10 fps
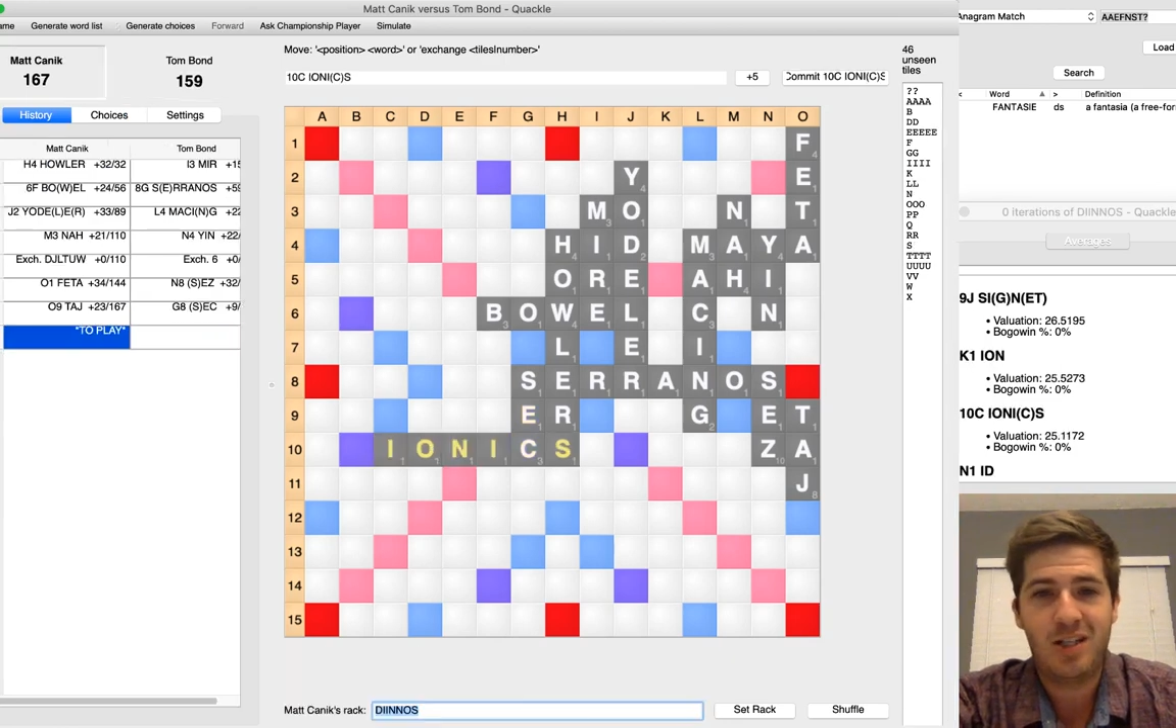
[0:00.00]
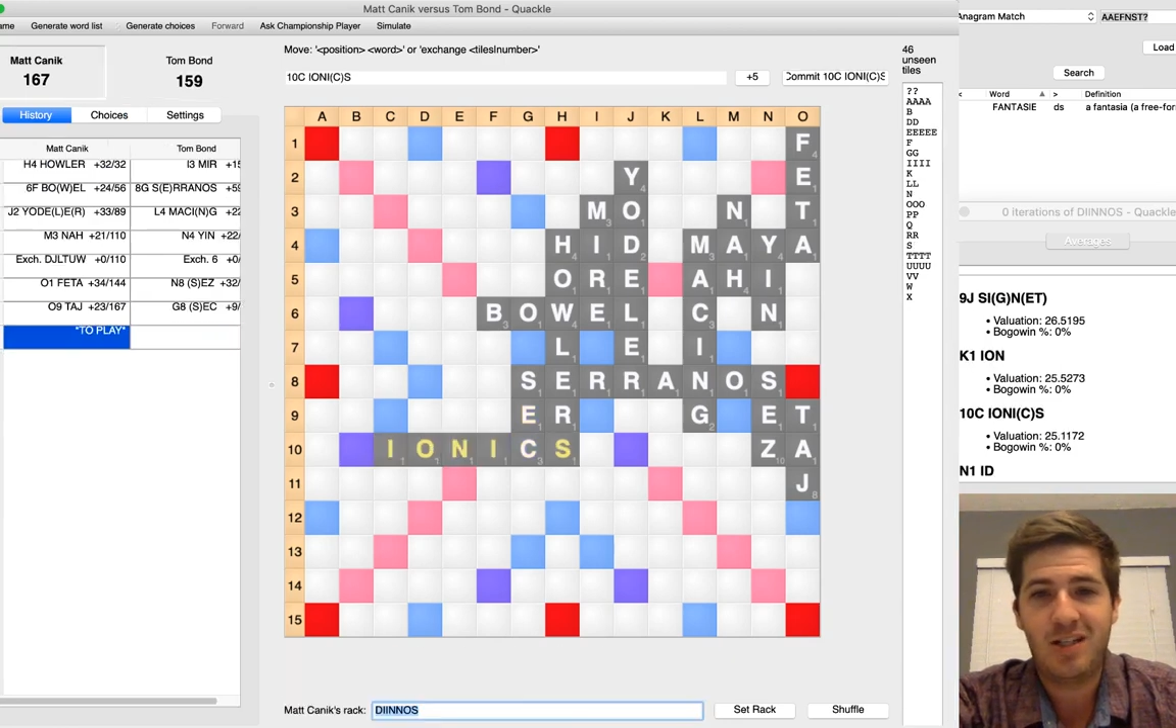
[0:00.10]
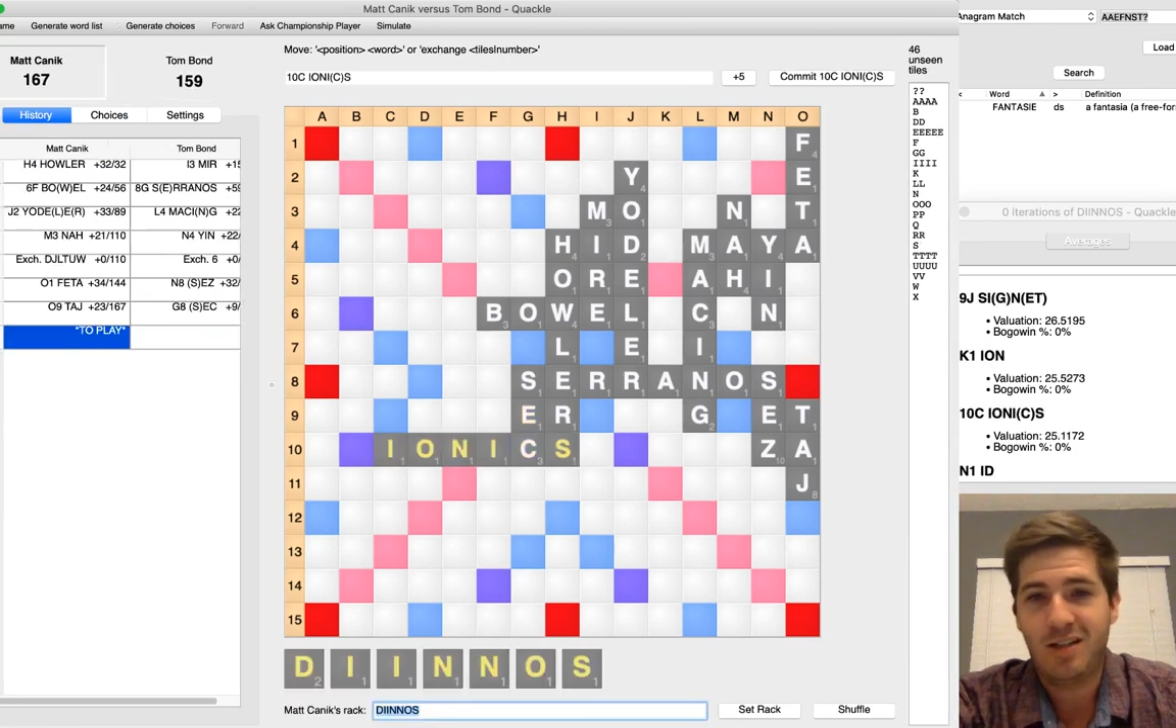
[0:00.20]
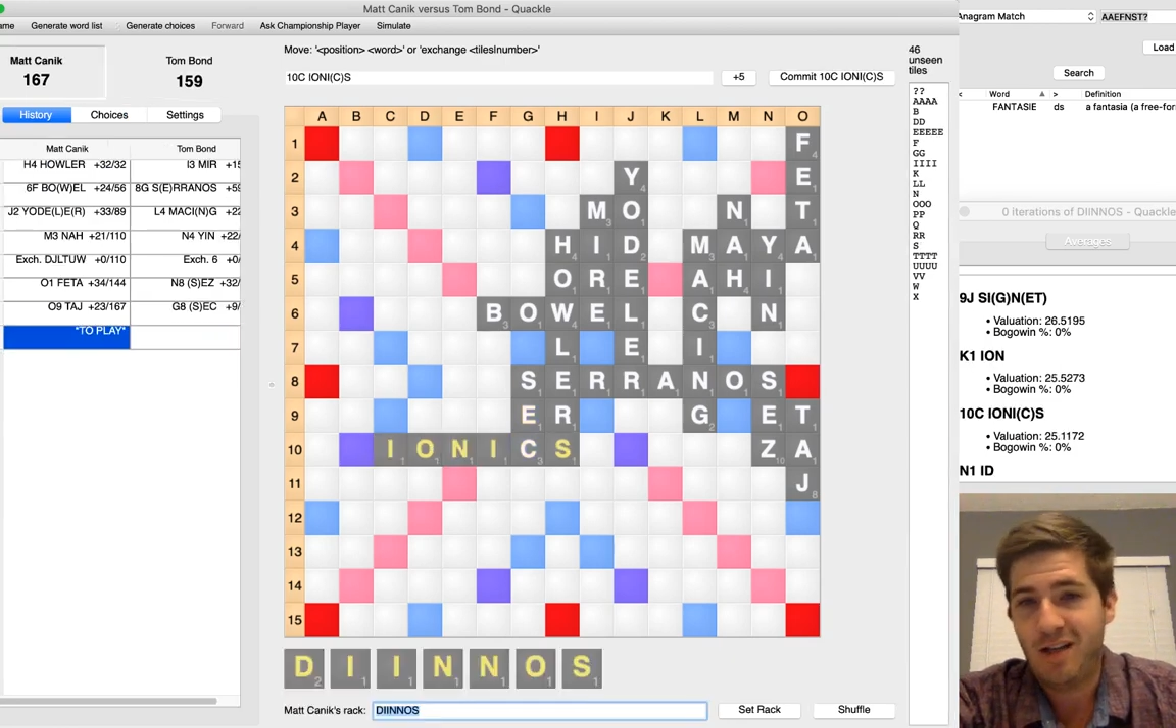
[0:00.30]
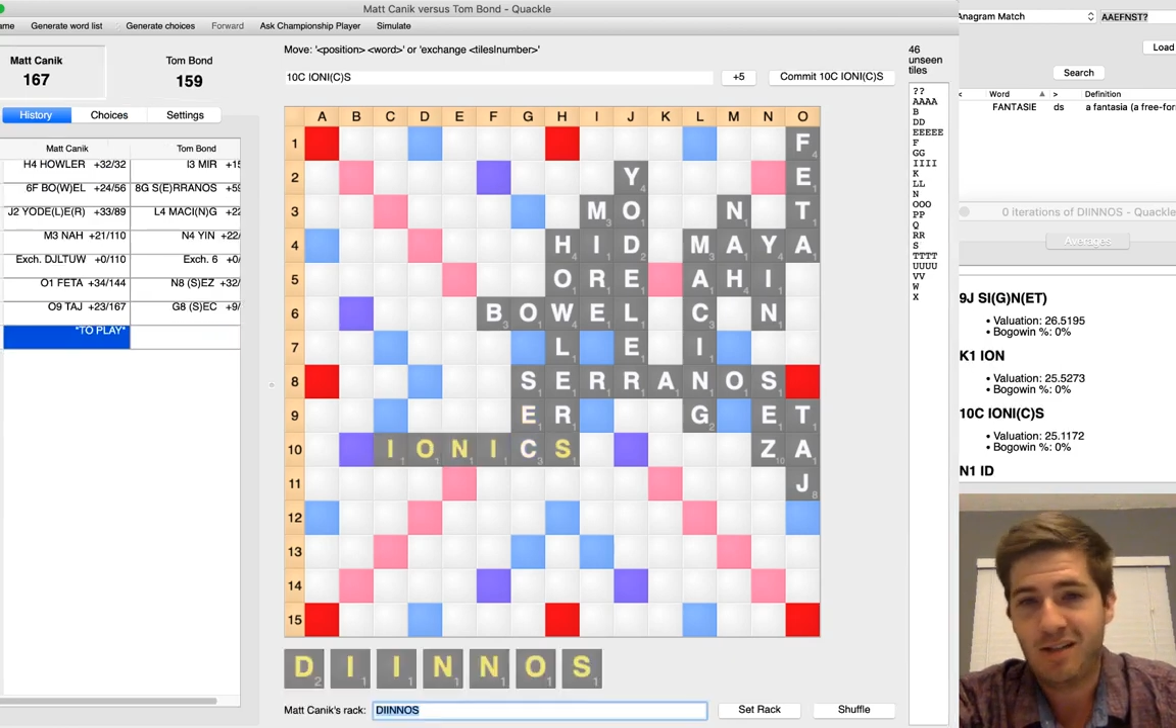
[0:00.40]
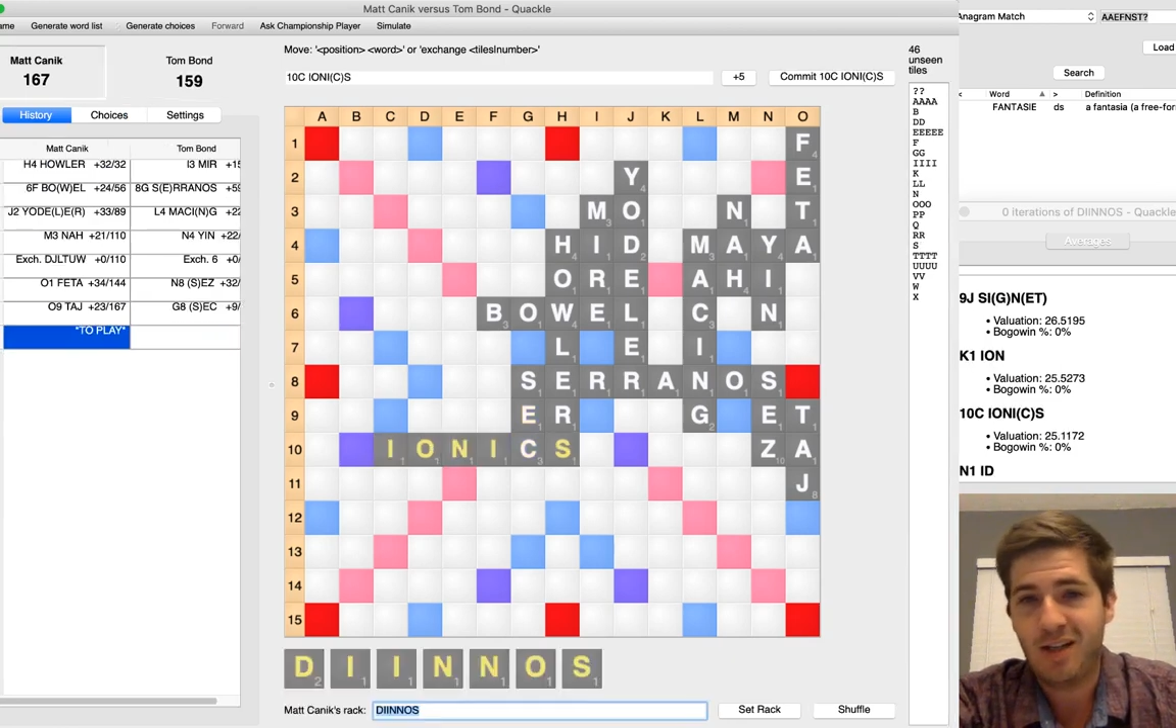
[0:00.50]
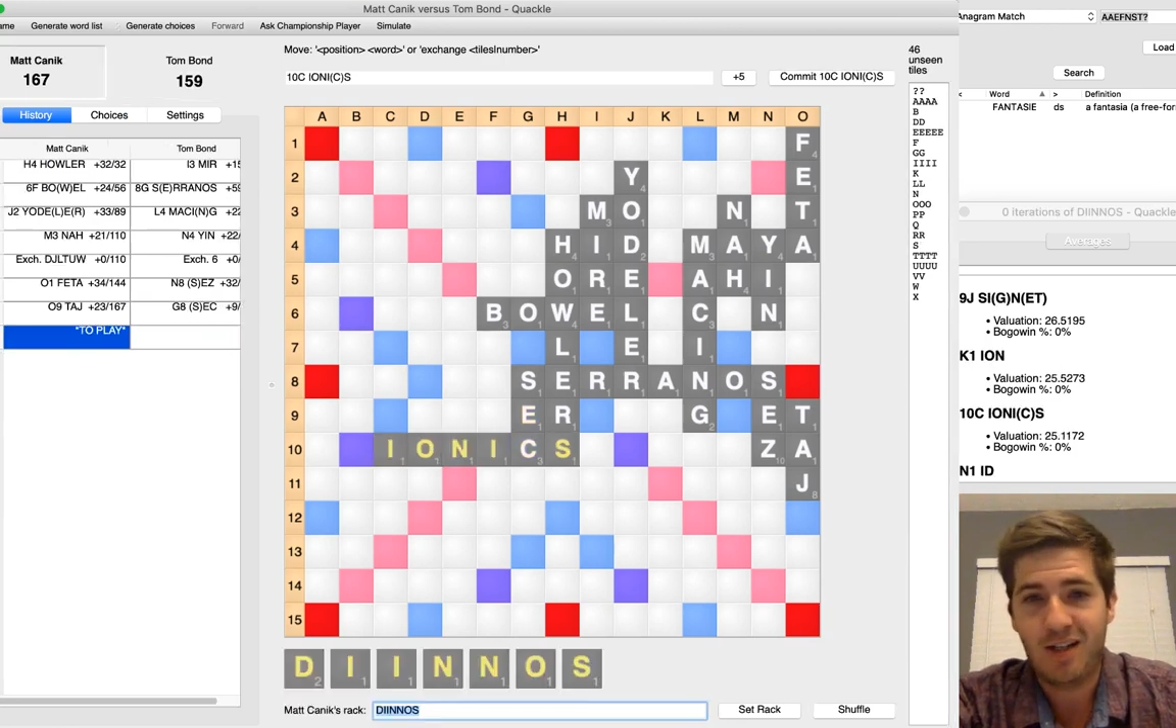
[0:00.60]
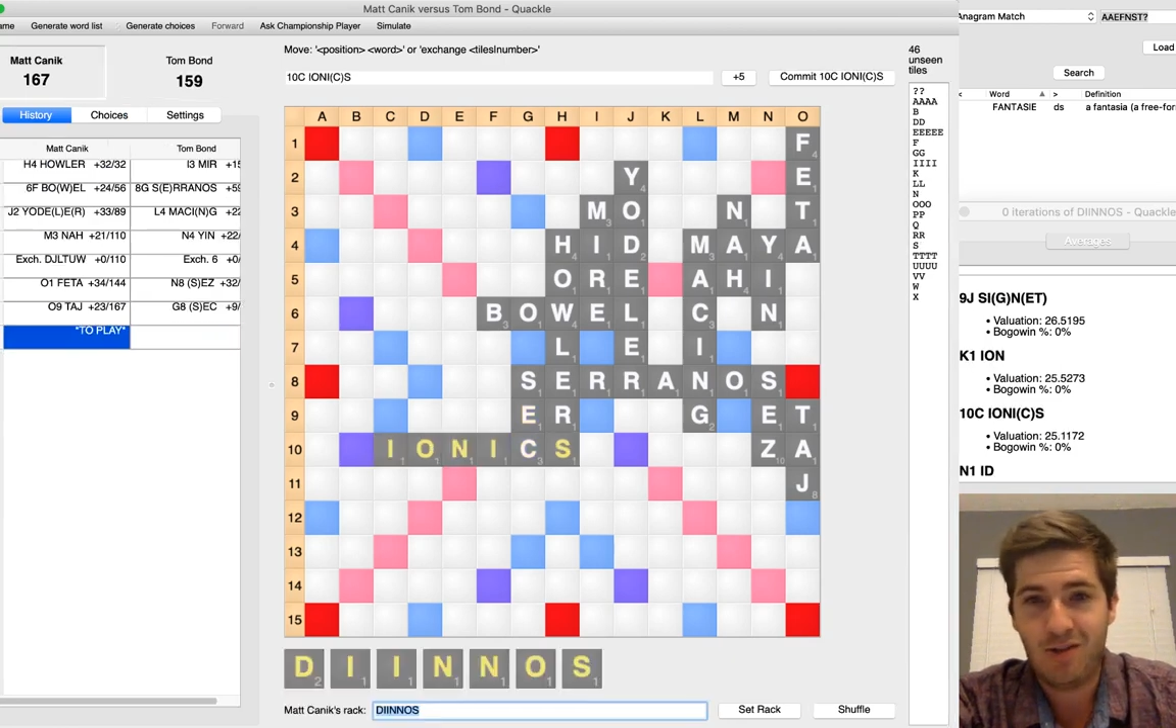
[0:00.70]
and God